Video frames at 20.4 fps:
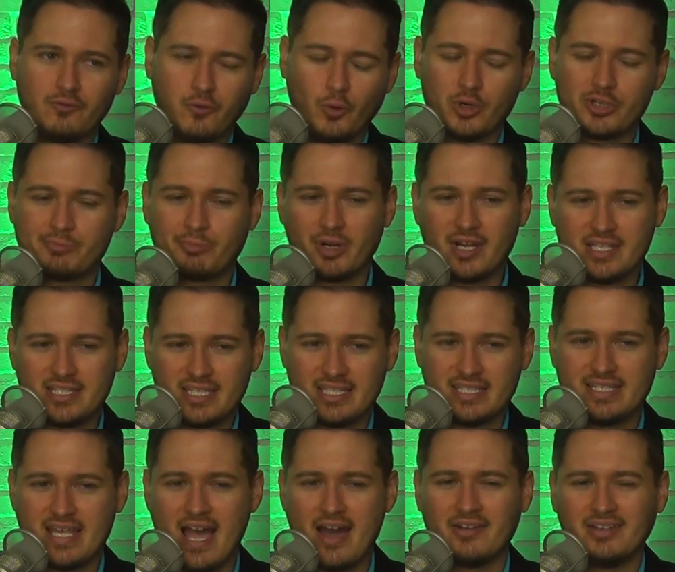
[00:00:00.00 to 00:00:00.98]
force
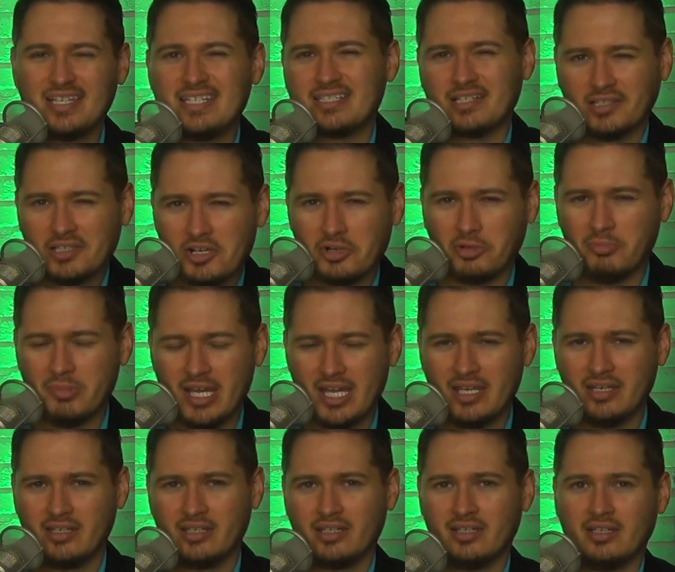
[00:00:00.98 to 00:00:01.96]
prices down at least a little
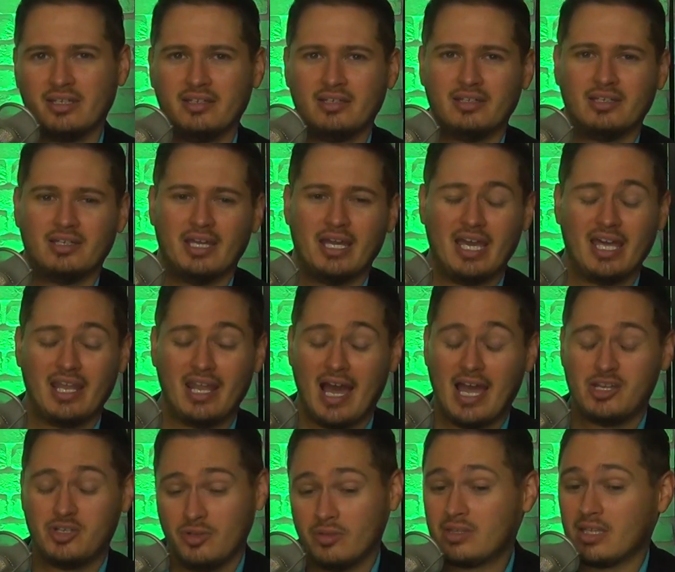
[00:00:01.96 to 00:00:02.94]
bit and
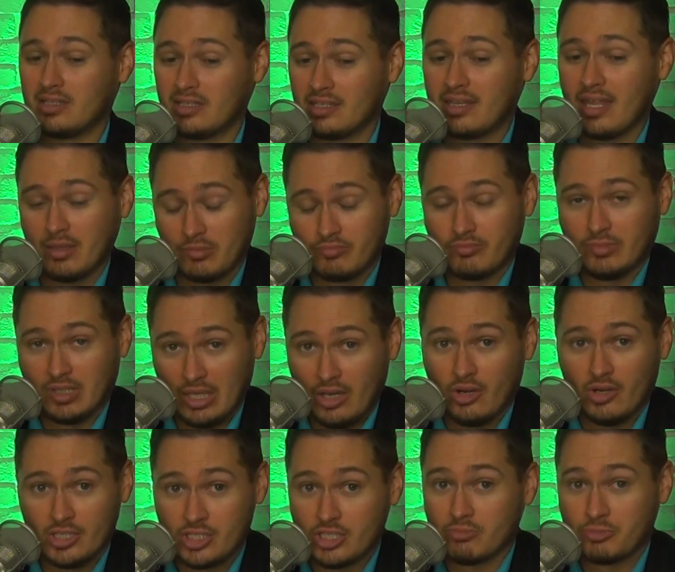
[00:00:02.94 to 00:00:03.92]
I do think that, that
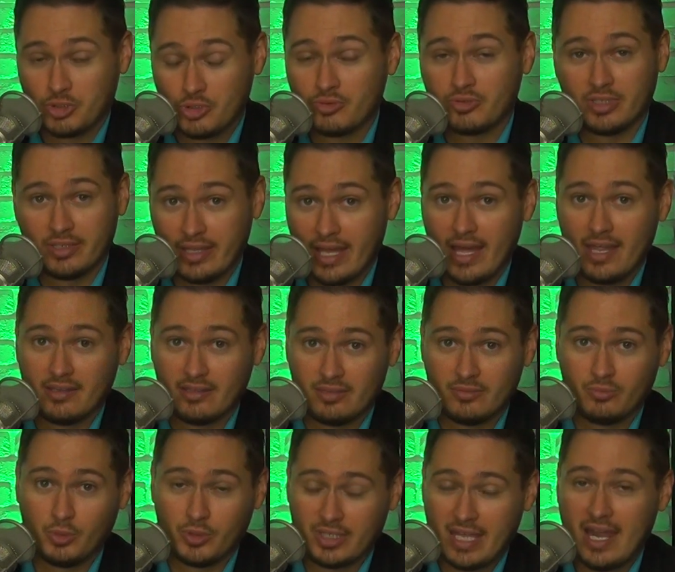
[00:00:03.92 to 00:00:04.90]
there is some truth to that.
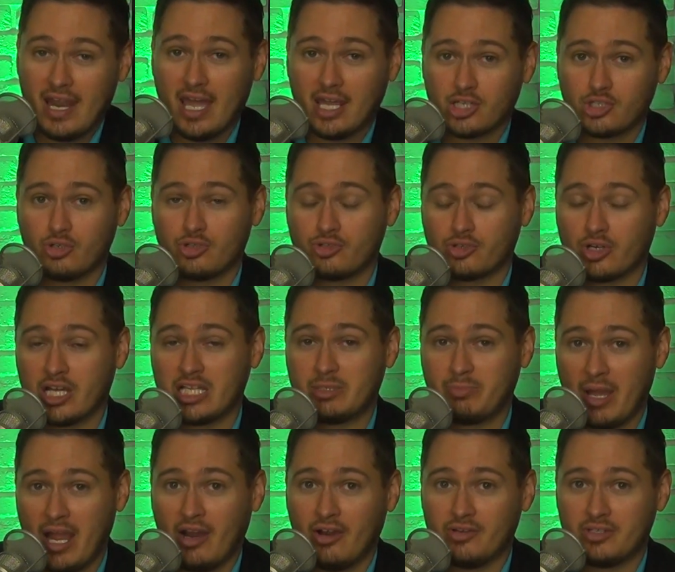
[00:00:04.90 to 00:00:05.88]
With that extra
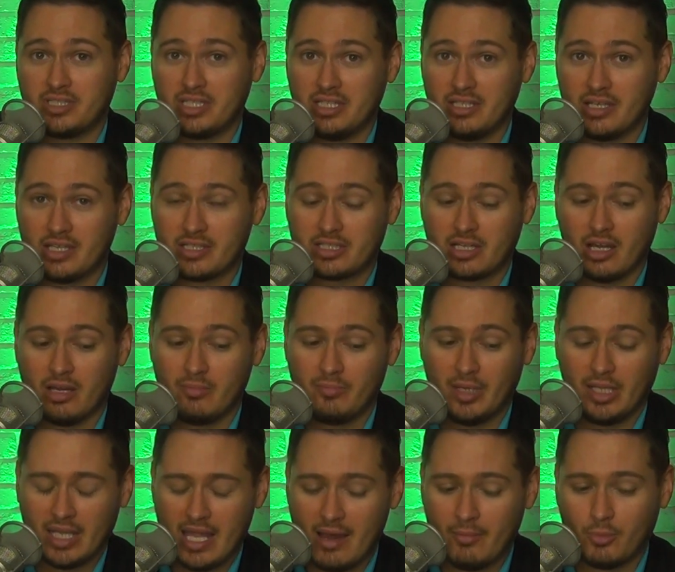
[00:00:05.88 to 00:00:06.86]
transparency does
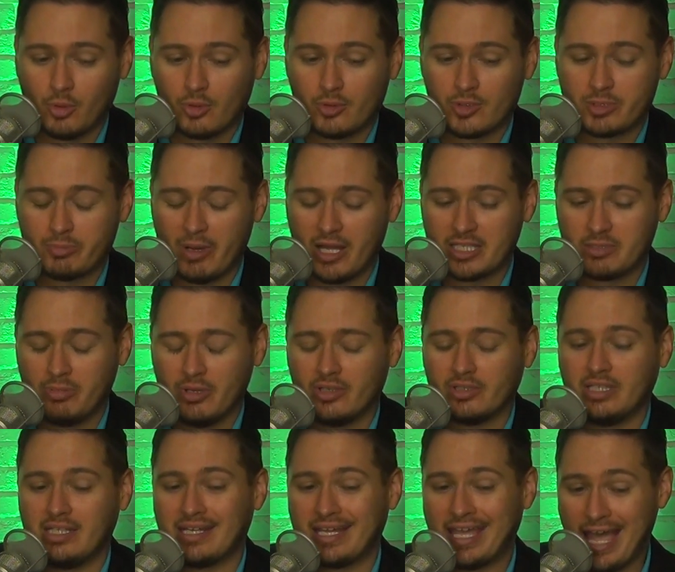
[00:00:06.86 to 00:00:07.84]
come a lot more
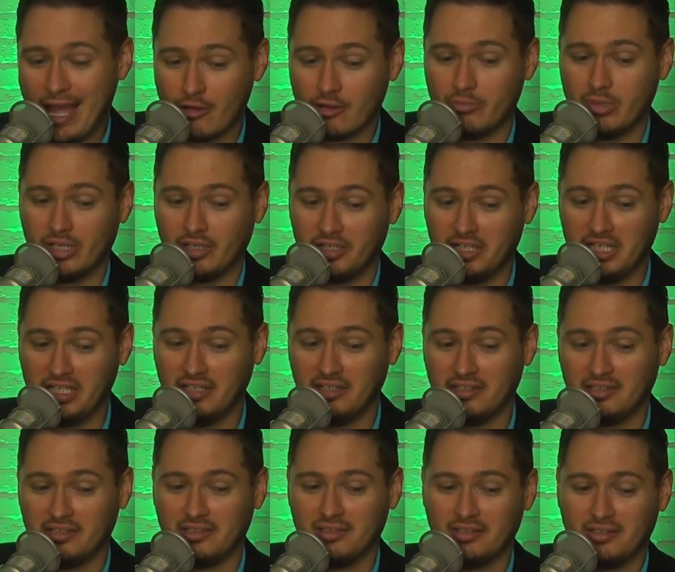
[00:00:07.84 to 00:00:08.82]
responsibility and
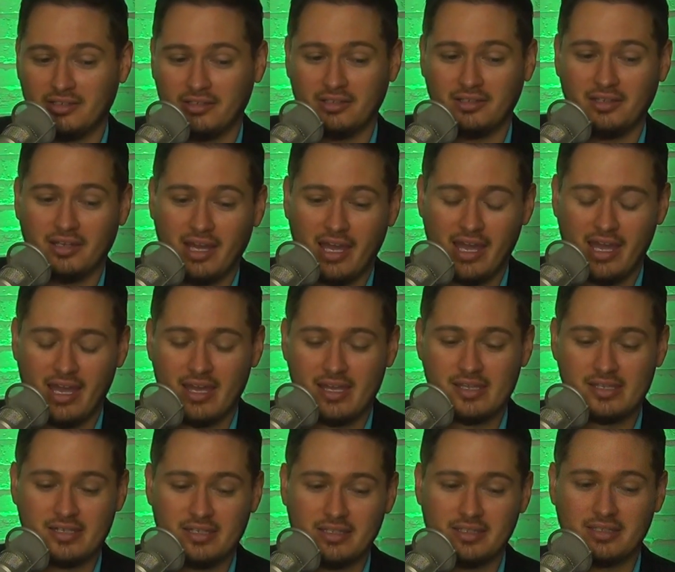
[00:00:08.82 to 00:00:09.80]
accountability.
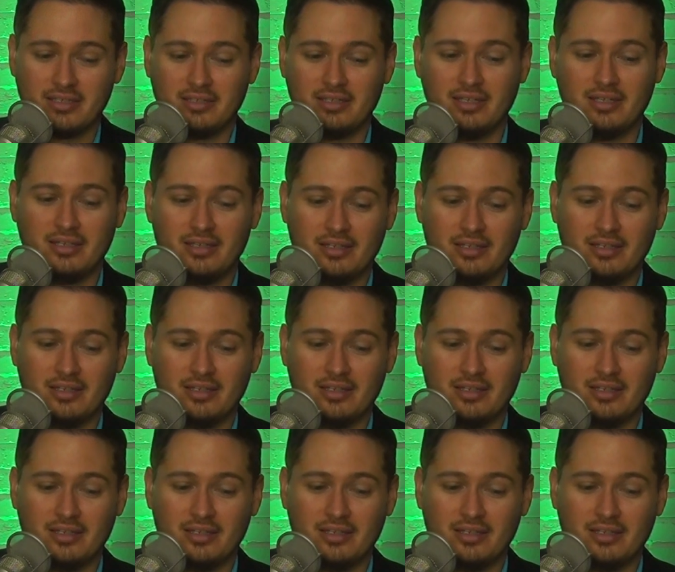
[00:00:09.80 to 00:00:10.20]
And